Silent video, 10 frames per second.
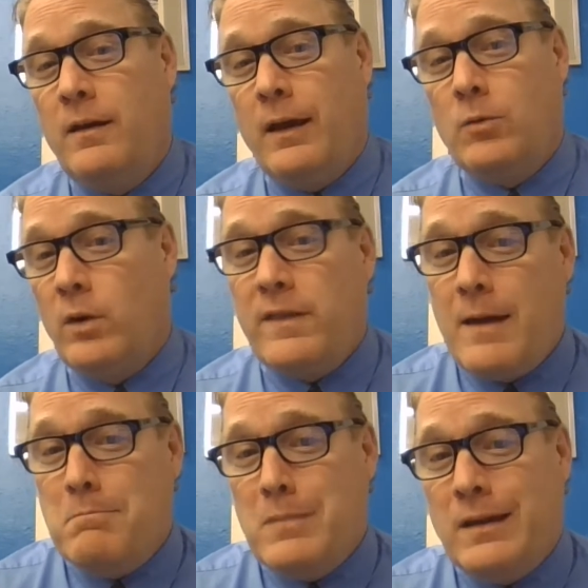and what
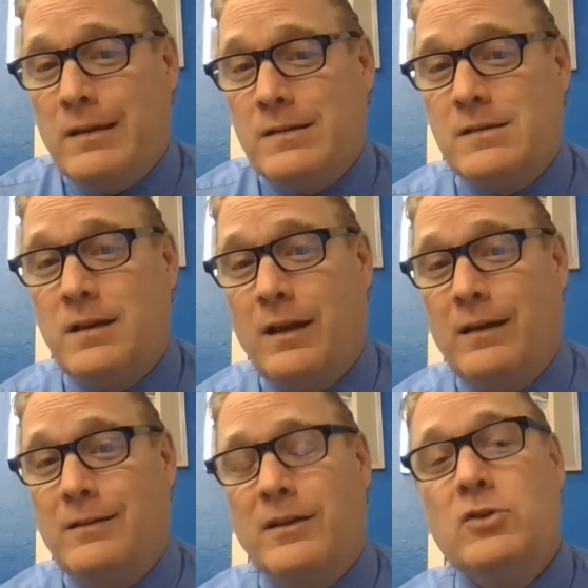that means.
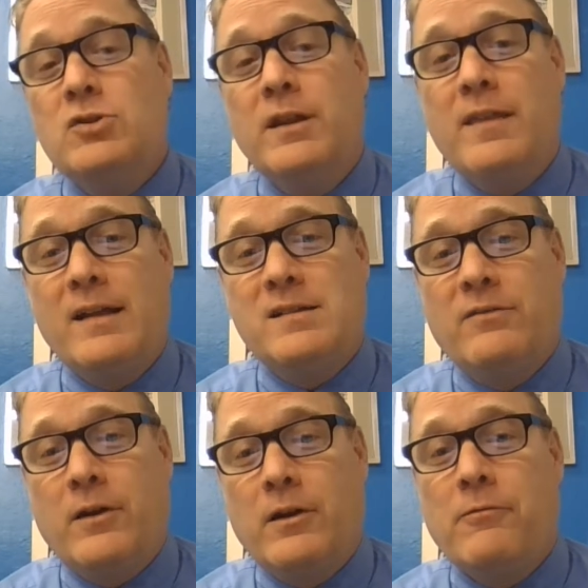And usually that's a
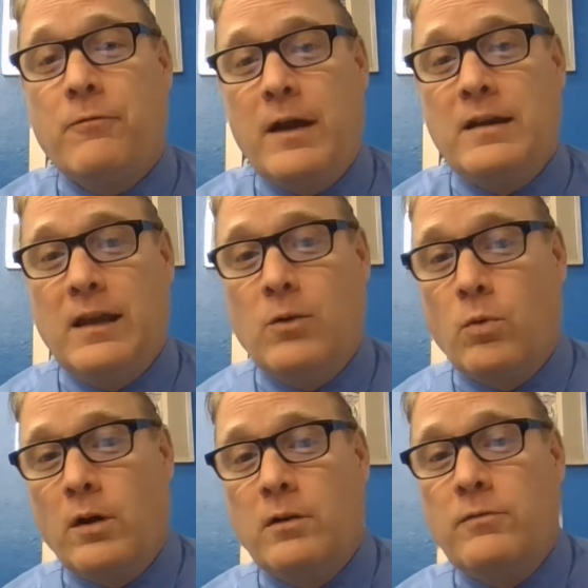very frightening
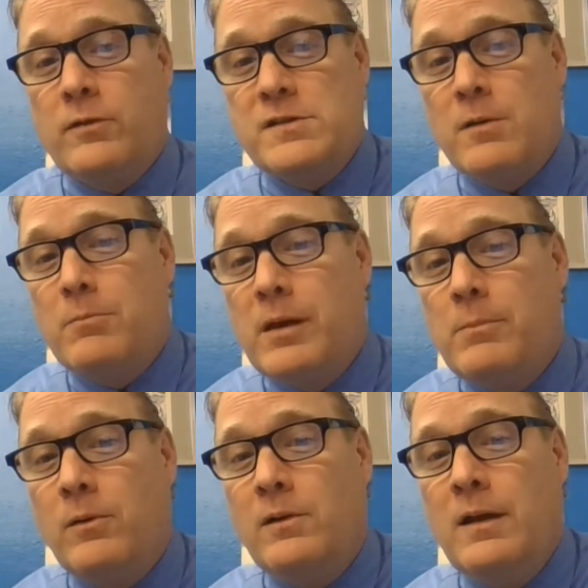word for some
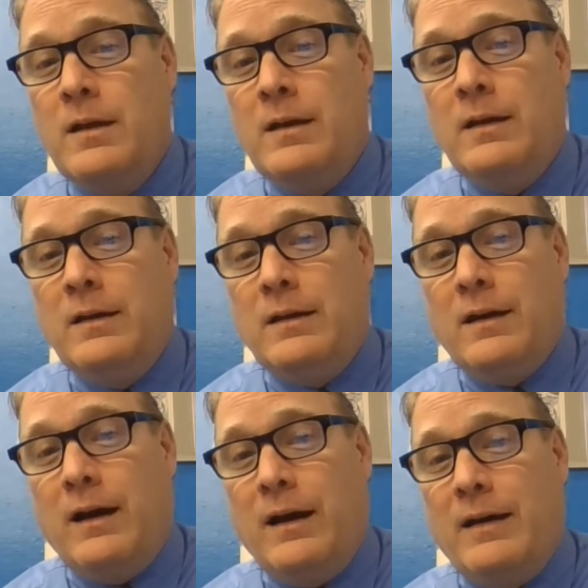people.
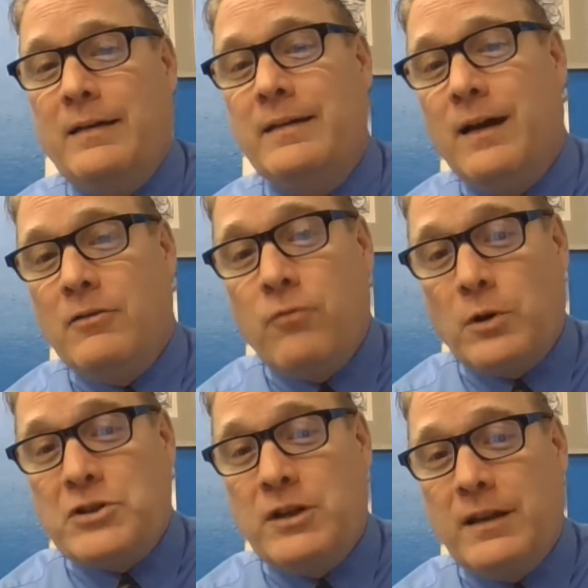
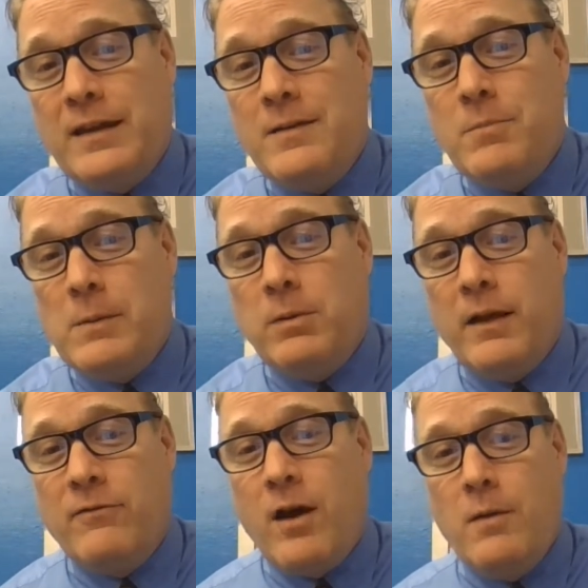Unfortunately, people
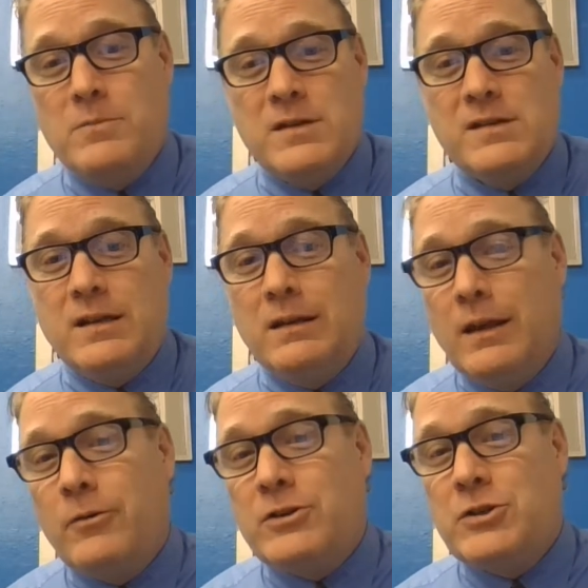have come to see
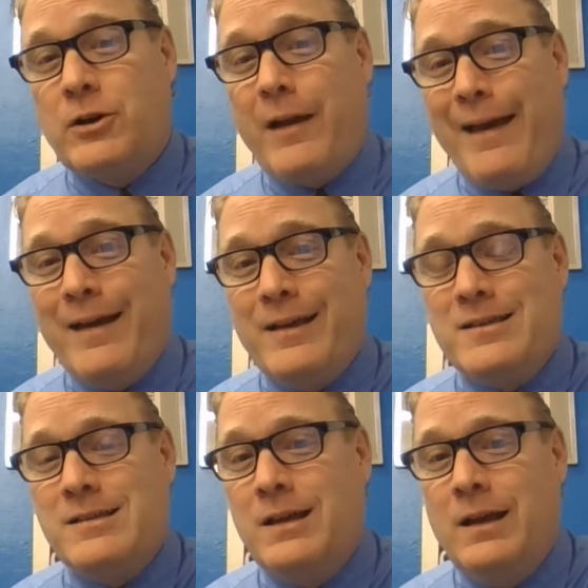literature
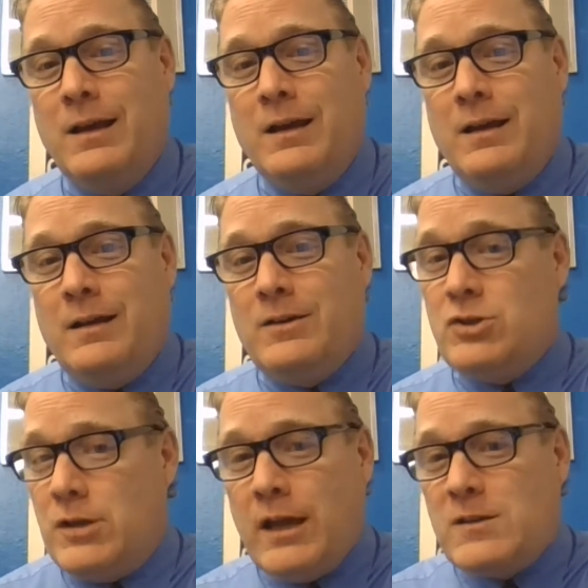as
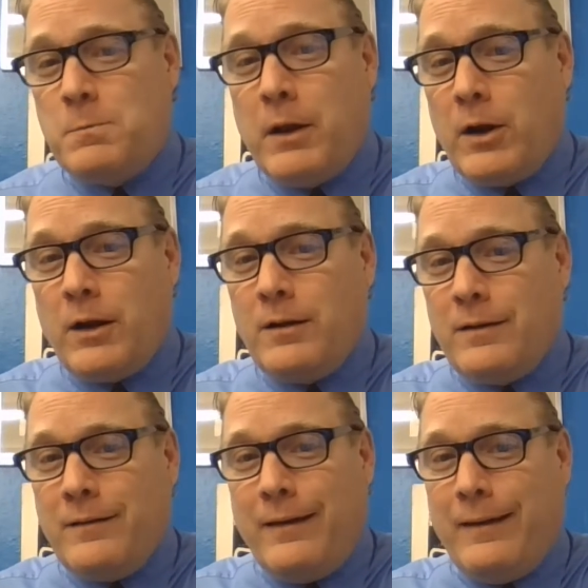Shakespeare
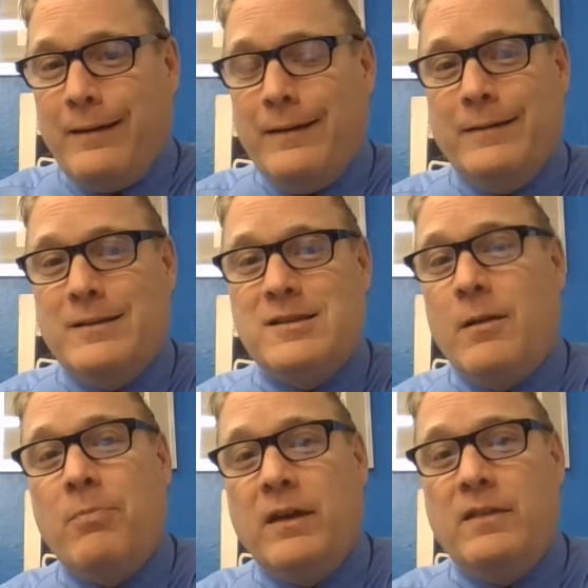and
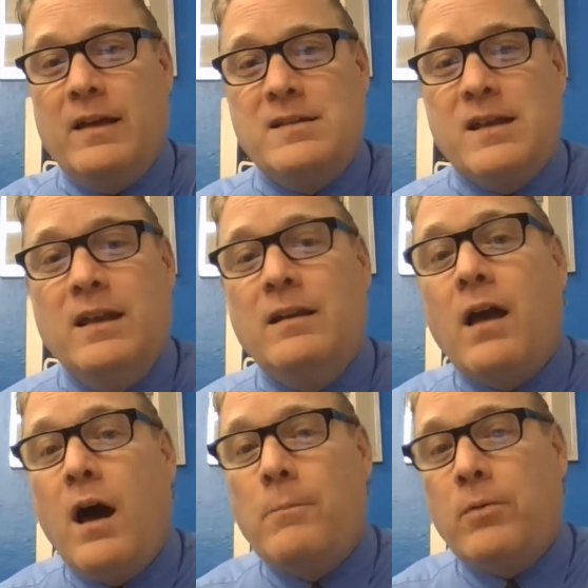something that's
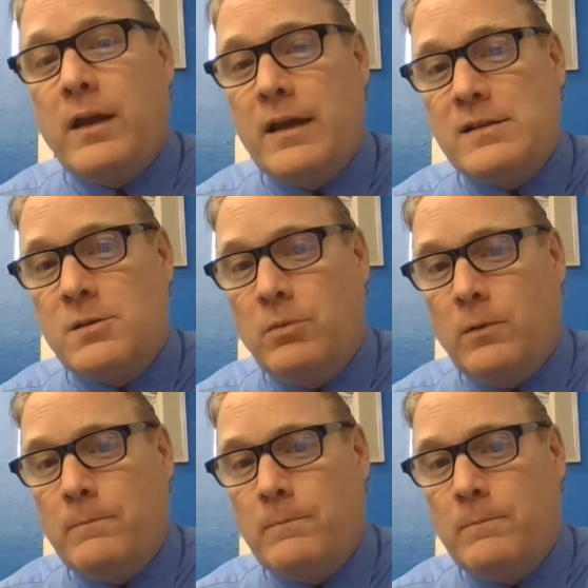incomprehensible.